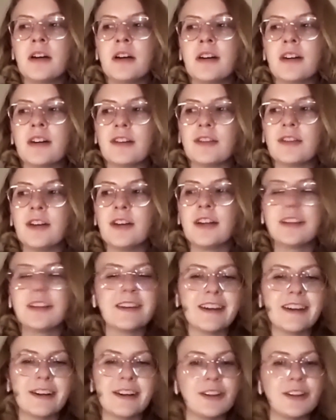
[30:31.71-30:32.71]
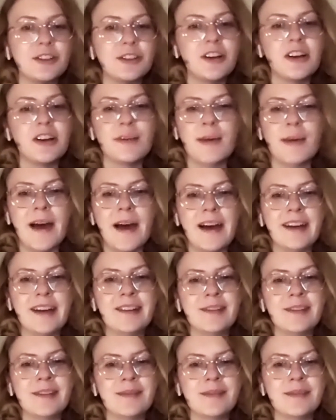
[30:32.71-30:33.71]
her friend get her dog
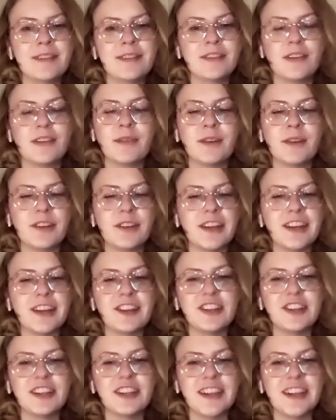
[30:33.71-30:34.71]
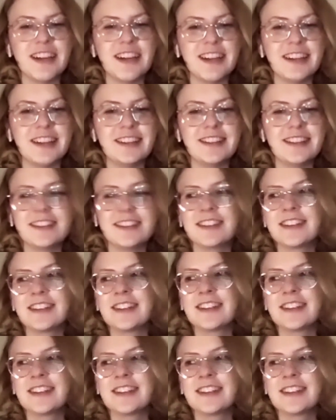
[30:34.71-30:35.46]
back from her like mm-hmm. shitty ex